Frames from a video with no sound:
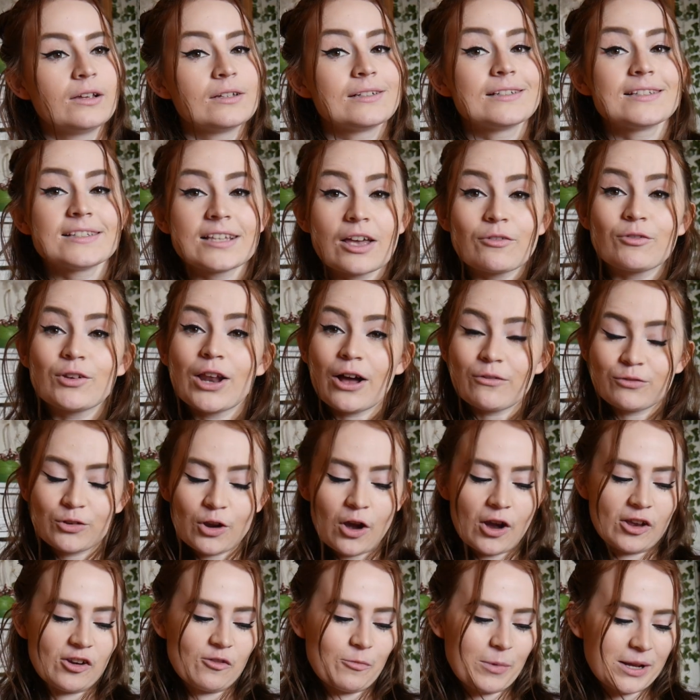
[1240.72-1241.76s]
7 out of
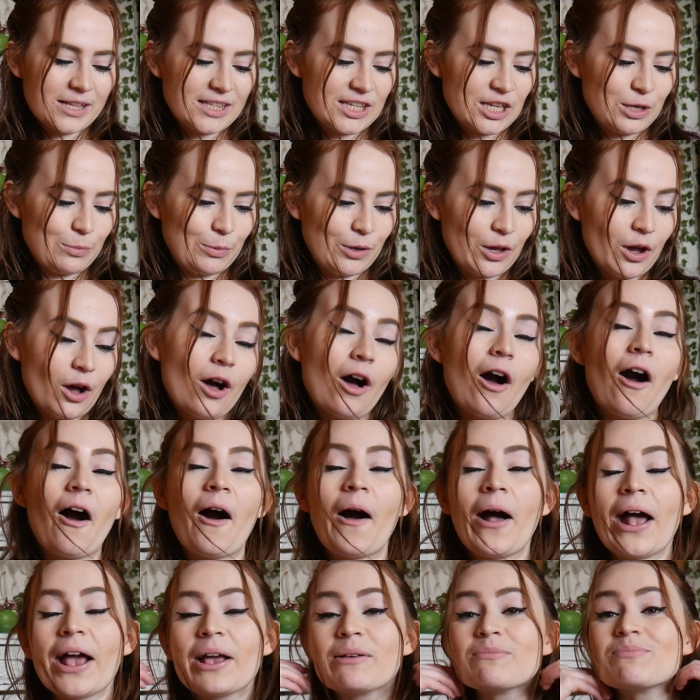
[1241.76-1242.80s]
9 of my TBR.
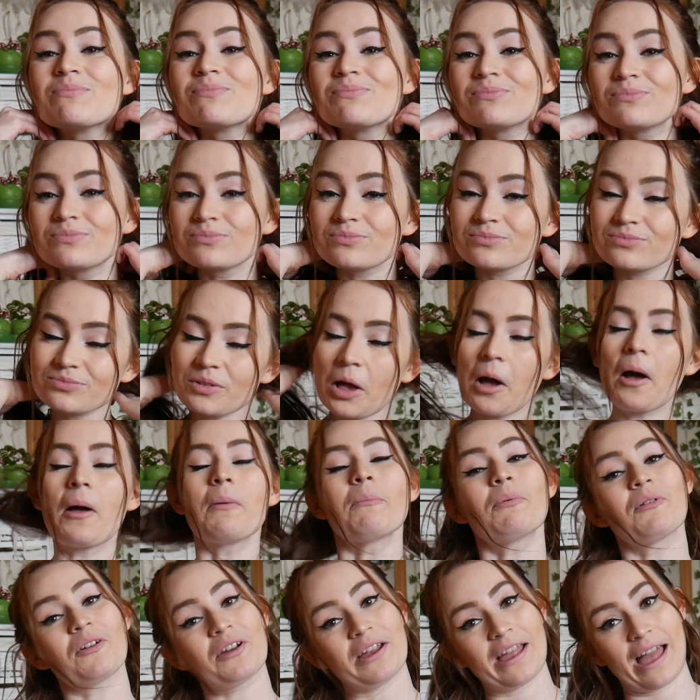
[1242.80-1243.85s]

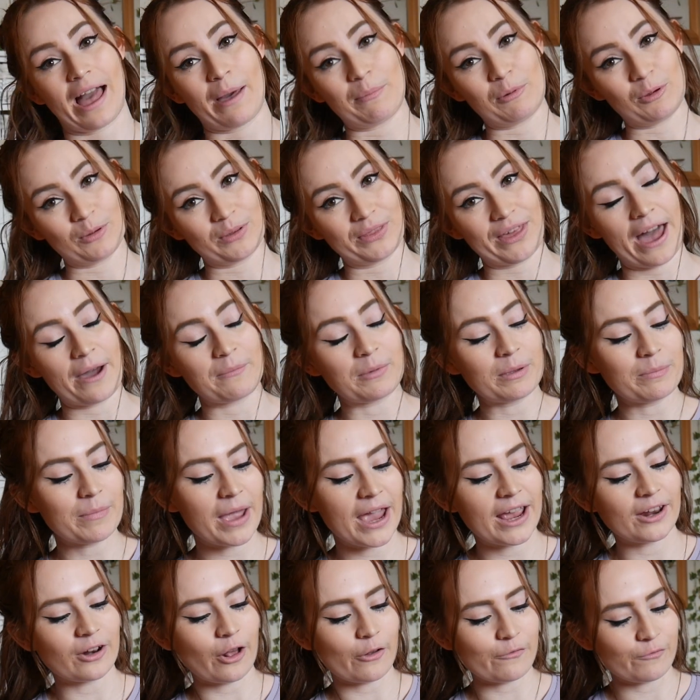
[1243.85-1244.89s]
I'm pretty happy with that, and we
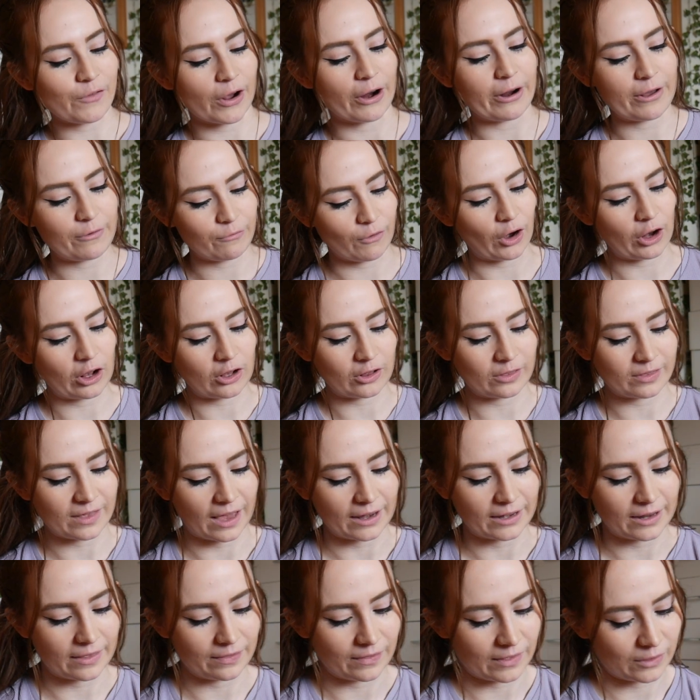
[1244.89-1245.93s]
made a very, very good
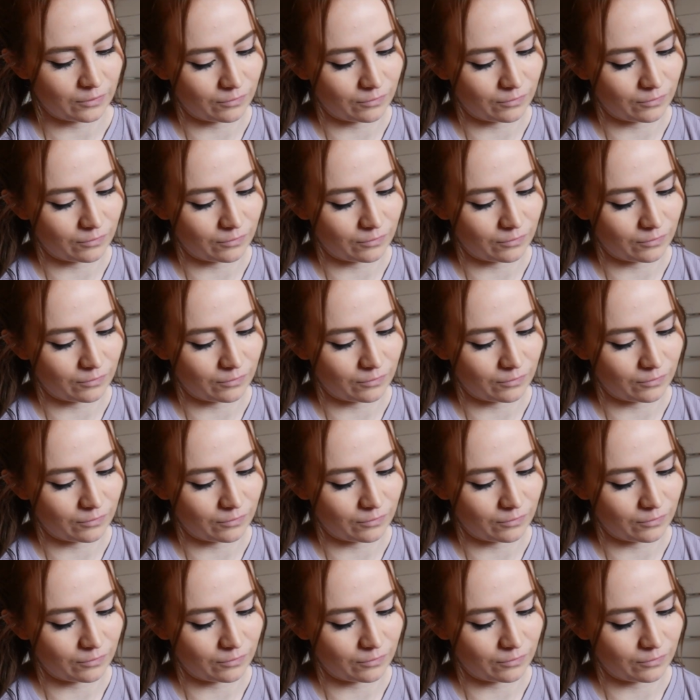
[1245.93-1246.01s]
dent in this